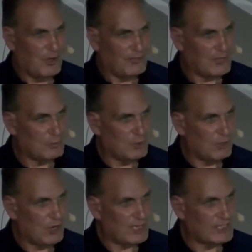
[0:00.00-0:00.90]
I think we
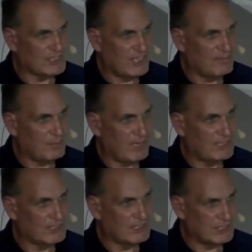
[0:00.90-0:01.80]
all like a safe
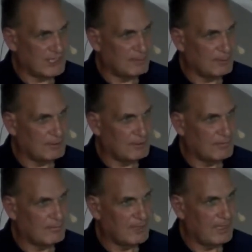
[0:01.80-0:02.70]
place to sleep.
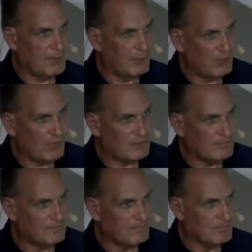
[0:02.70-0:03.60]
Am I right?
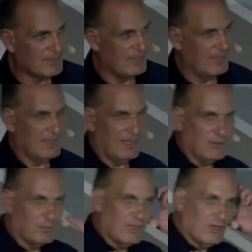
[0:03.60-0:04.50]

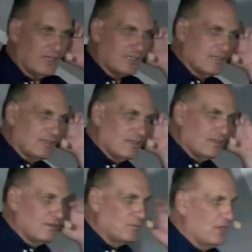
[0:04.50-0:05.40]
And we like
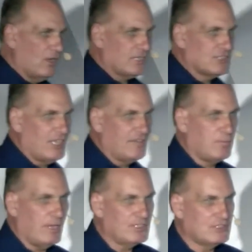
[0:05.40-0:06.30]
a safe
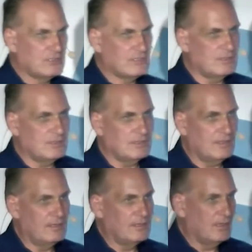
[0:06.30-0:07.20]
place,
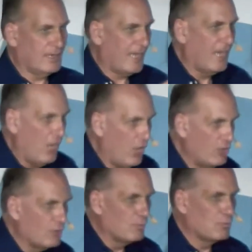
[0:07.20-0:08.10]
like our
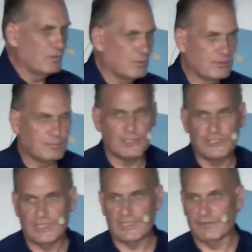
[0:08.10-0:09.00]
home. We would
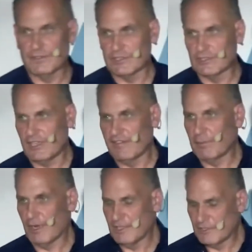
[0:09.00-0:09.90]
appreciate if it's a safe
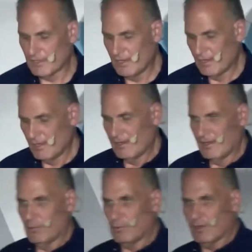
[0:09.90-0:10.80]
place.
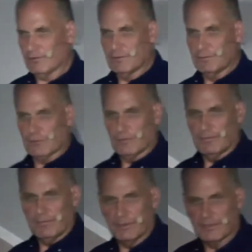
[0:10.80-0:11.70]
We often put a
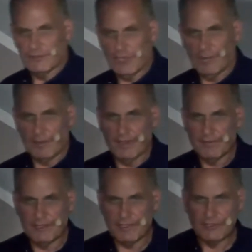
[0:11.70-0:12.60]
bit of time and
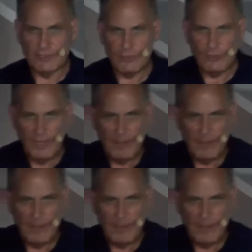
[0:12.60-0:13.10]
effort into